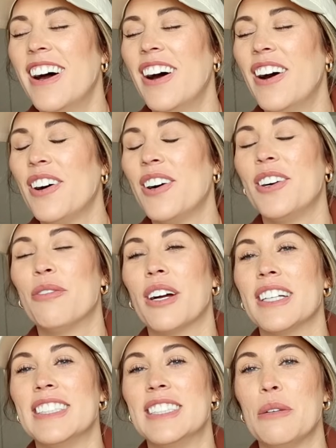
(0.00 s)
Oh,
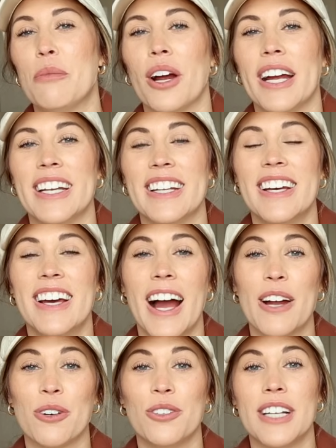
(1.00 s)
pregnancy brain.
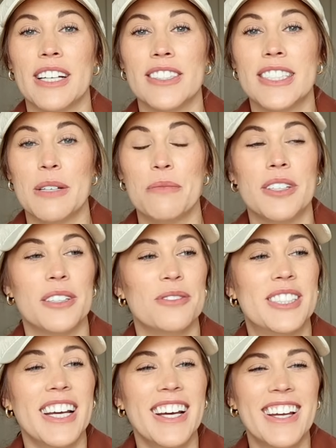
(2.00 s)
I wrote down symptoms,